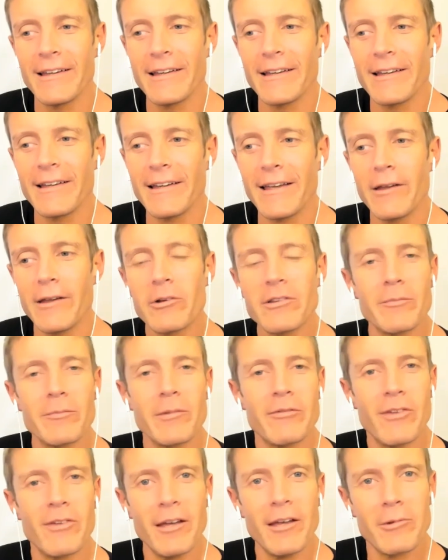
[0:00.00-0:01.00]
I always have my
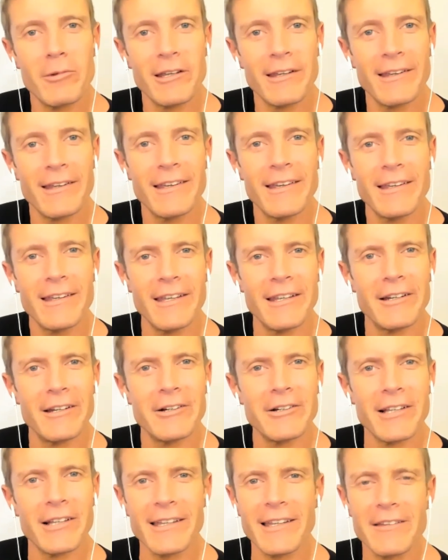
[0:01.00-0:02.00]
family.
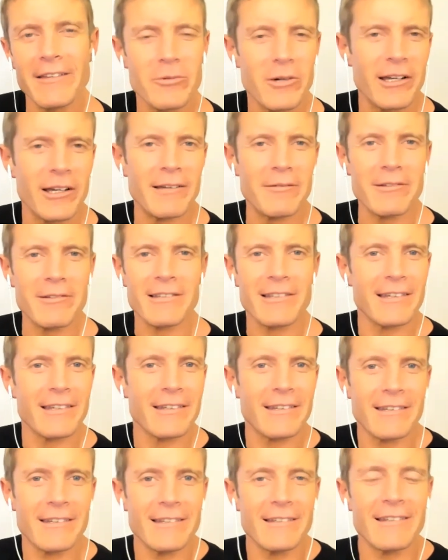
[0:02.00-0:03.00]
Like that's why I'm just
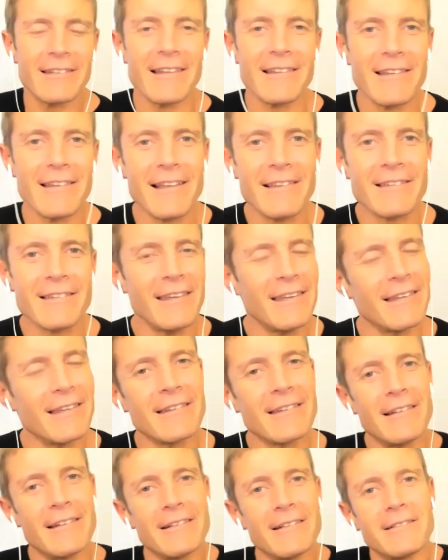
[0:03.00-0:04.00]
like that's it.
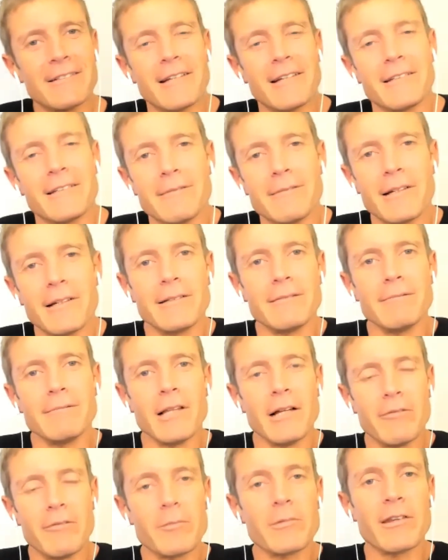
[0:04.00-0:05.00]
I
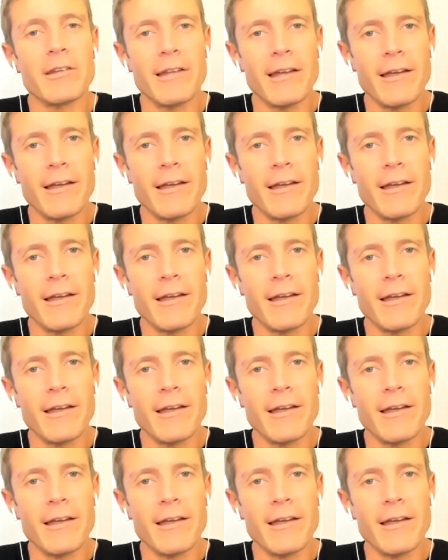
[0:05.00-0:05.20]
love them to death.